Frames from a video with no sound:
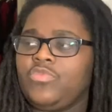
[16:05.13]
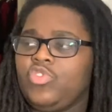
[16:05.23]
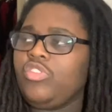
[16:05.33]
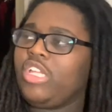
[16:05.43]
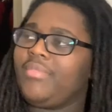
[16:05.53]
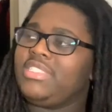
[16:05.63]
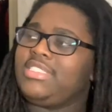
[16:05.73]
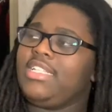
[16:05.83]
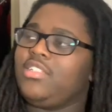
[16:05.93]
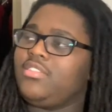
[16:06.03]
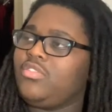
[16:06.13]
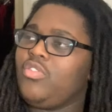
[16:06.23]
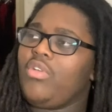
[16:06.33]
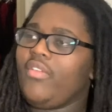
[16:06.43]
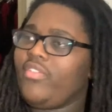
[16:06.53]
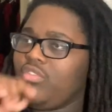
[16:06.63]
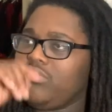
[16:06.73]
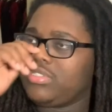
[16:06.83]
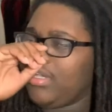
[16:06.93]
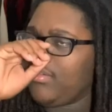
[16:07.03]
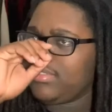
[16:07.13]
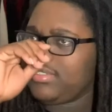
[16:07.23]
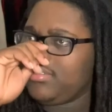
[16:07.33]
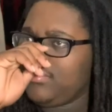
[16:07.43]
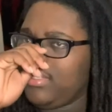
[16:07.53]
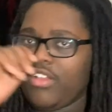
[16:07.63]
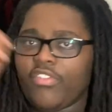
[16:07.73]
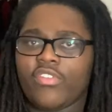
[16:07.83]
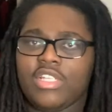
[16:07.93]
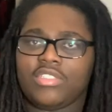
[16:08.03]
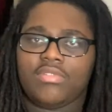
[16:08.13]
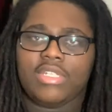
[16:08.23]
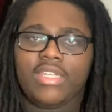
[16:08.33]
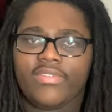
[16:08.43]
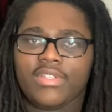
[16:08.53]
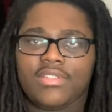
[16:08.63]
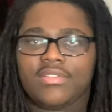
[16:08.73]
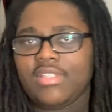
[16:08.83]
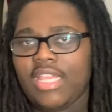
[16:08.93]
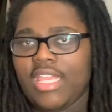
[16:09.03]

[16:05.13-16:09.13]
you could have been telling whoever you was talking to or your friends or whatever, yeah,